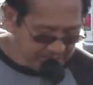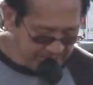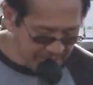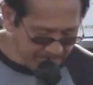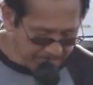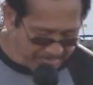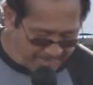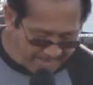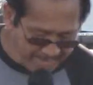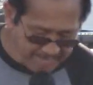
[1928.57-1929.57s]
yep
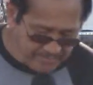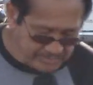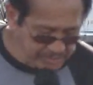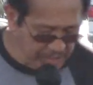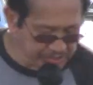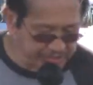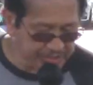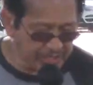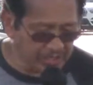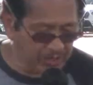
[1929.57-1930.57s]
let's
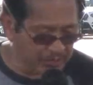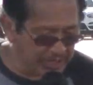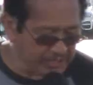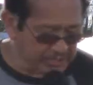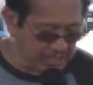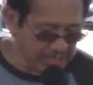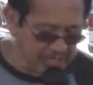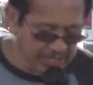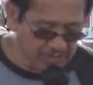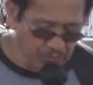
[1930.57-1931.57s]
take a look at uh,
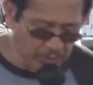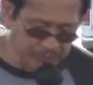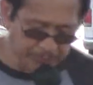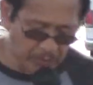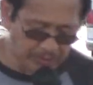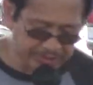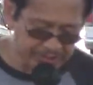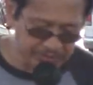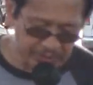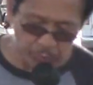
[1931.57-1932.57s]
what Paul
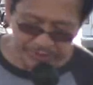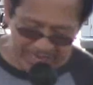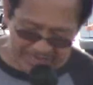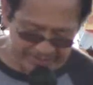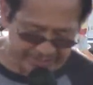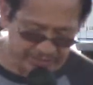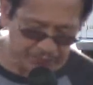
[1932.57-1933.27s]
says. Uh, we sang this,